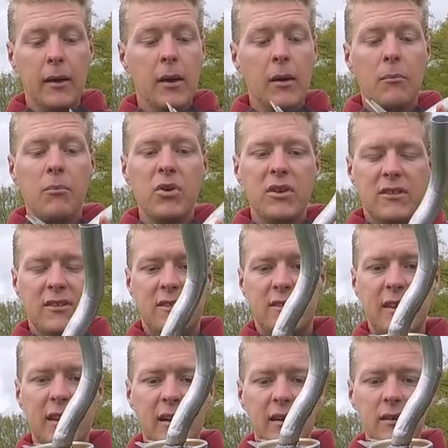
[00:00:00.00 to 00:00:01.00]
but it's
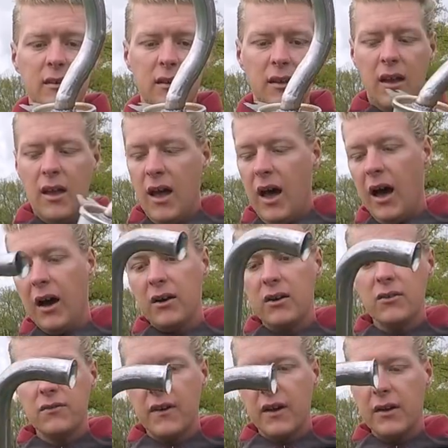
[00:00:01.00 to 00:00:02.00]
still a
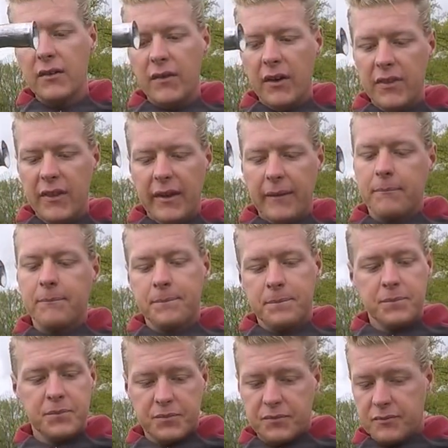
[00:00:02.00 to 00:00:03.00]
lovely, lovely thing,
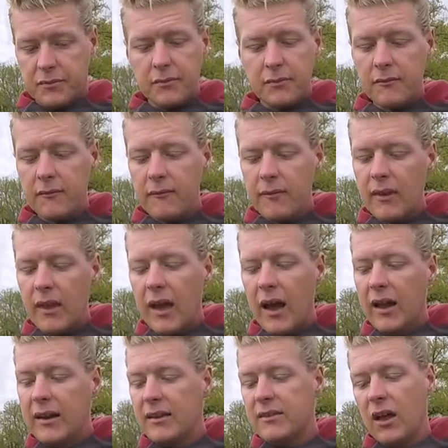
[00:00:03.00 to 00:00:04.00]

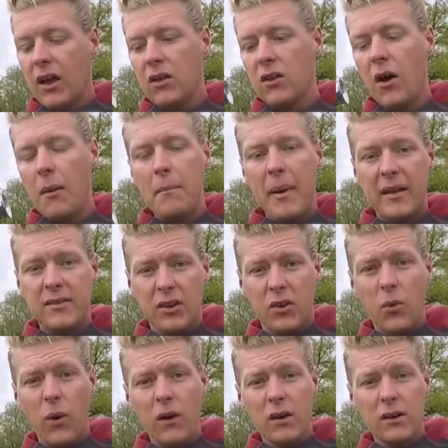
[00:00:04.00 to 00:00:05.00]
and it's a lot better
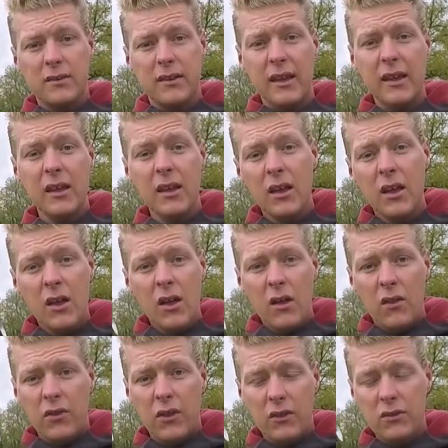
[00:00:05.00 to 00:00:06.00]
quality
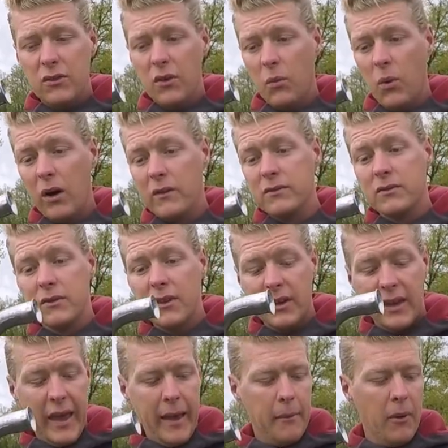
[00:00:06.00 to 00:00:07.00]
than the one that
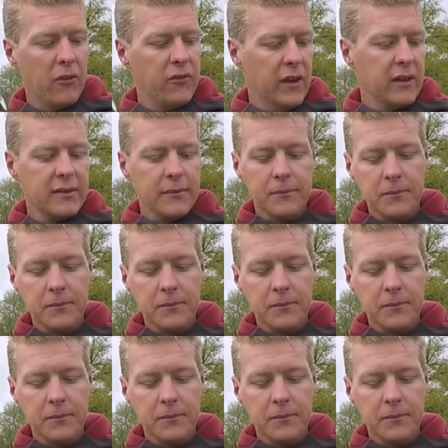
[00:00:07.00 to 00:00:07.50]
came off it.